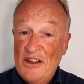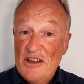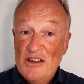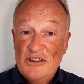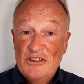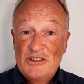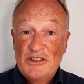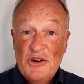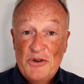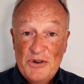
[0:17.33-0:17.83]

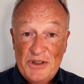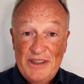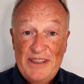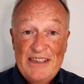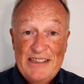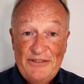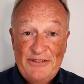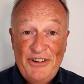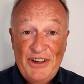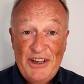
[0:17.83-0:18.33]
So in
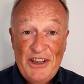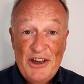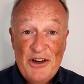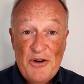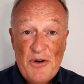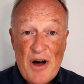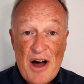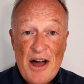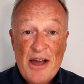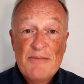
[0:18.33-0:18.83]
this
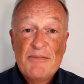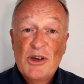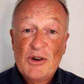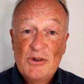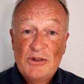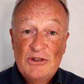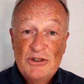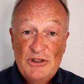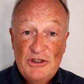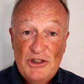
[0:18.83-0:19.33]
video, I'm
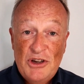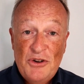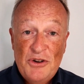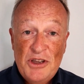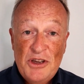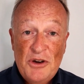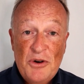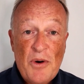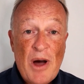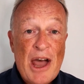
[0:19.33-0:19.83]
going to show
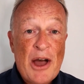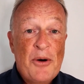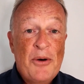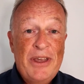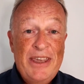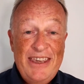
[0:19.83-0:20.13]
you how